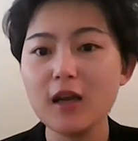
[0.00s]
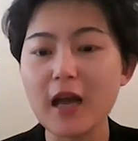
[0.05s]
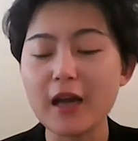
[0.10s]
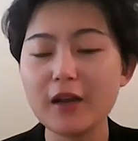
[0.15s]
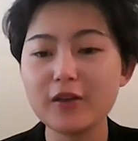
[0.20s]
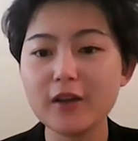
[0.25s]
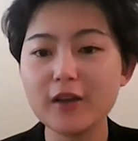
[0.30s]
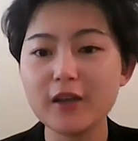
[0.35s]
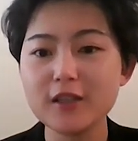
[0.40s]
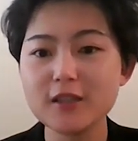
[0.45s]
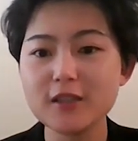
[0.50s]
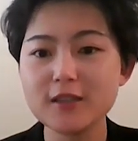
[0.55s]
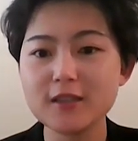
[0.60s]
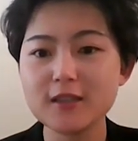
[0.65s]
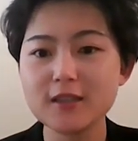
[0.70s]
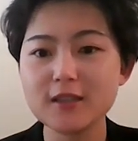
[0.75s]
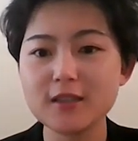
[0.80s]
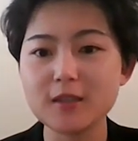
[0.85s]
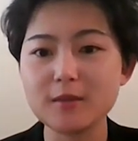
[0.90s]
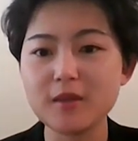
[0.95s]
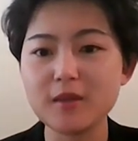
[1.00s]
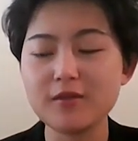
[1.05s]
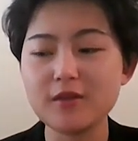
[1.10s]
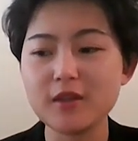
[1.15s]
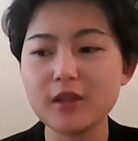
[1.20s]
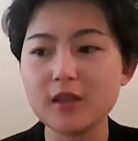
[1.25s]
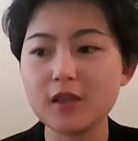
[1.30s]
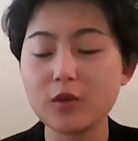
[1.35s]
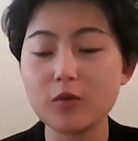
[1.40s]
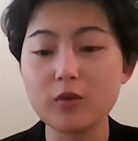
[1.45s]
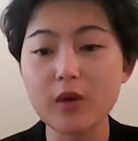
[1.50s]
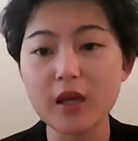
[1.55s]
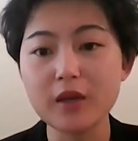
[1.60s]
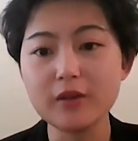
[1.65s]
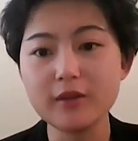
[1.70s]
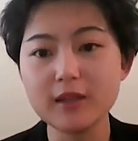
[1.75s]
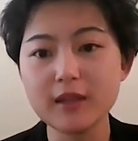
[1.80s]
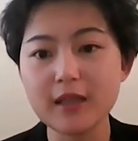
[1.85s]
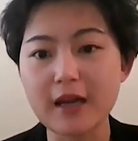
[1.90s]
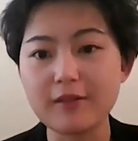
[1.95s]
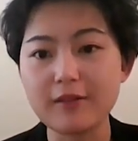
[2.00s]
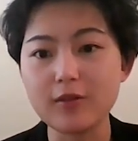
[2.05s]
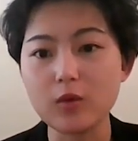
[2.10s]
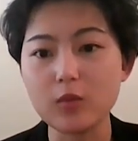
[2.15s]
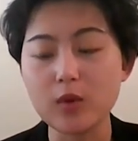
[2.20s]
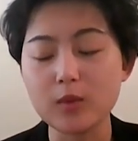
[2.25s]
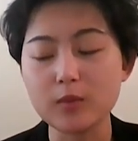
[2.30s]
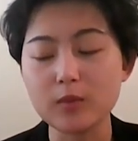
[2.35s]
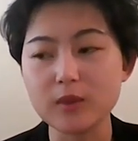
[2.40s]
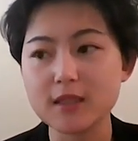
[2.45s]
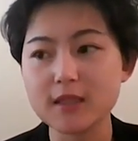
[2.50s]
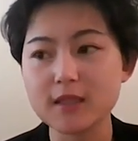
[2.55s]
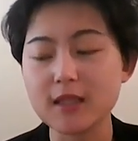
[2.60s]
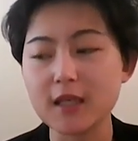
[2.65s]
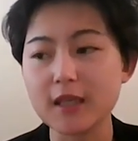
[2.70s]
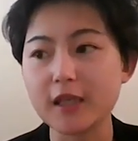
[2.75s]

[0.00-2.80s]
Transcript: education system, even in the graduate level when we study